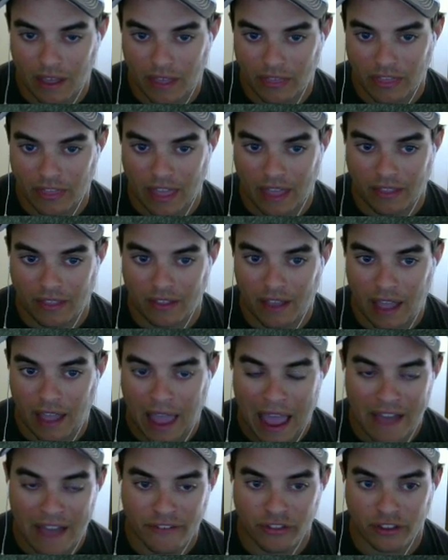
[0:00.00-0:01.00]
that
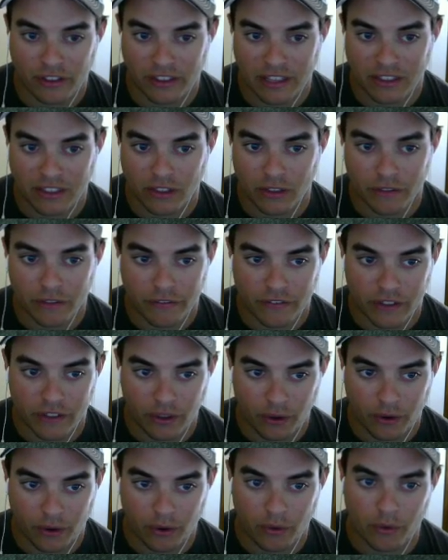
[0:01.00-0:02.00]
half the length of the
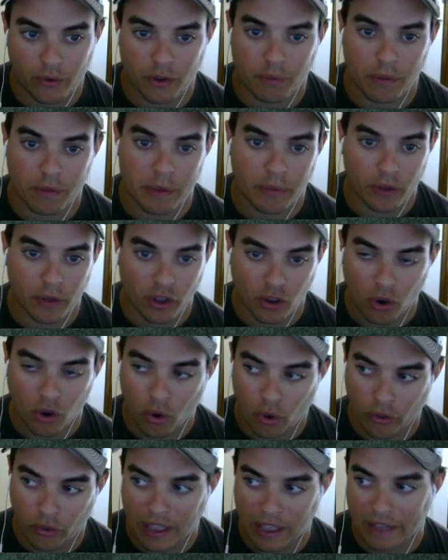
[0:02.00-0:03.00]
field where the people in goal
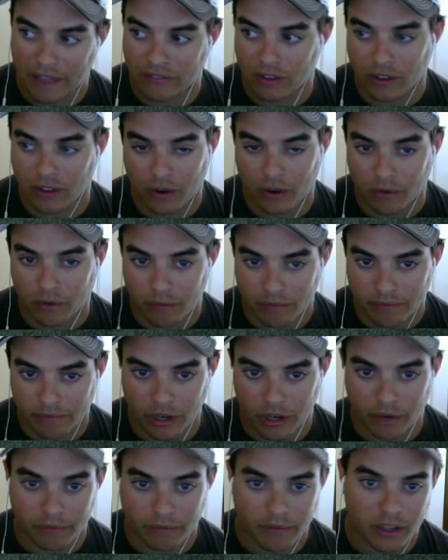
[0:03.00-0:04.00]
only have to go,
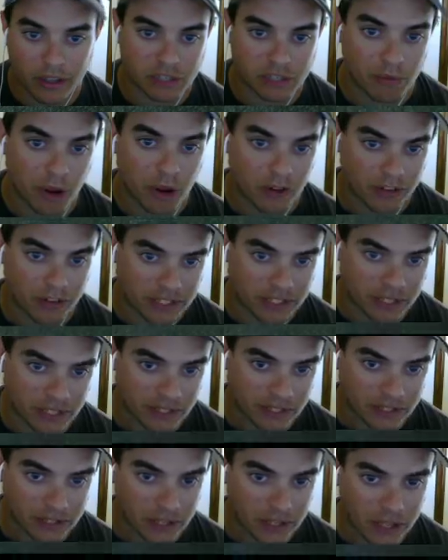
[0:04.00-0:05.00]
a small
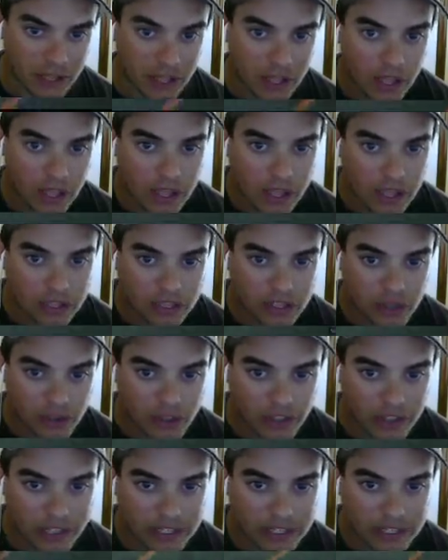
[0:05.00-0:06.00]
distance. So
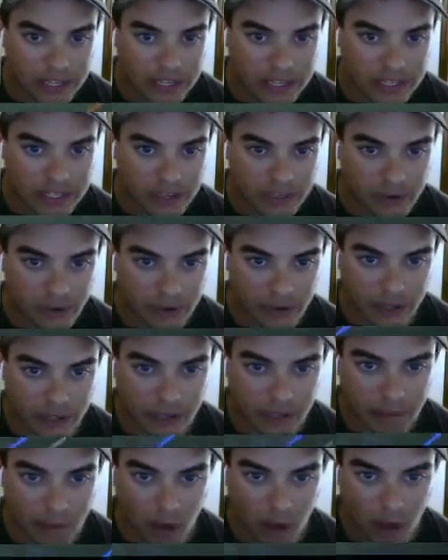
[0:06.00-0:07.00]
this isn't really
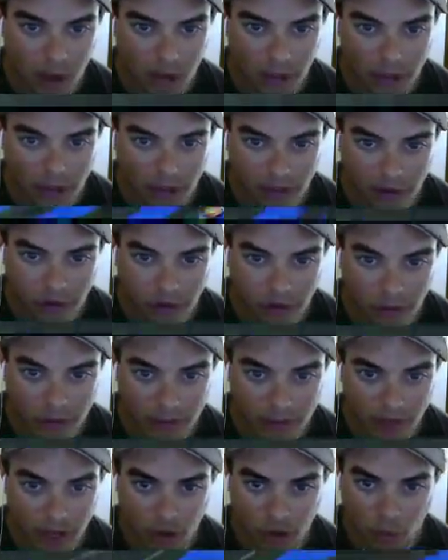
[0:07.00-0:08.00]
a ball that you're
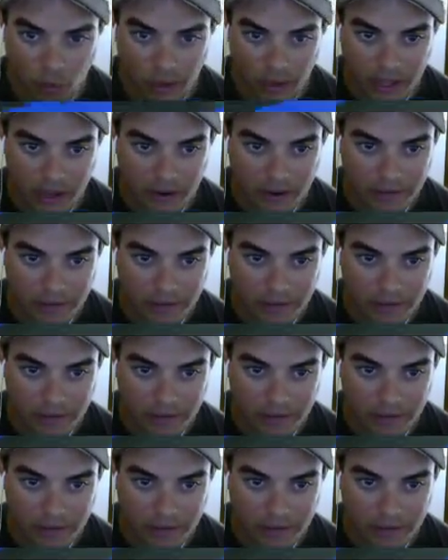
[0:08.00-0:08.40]
going to win.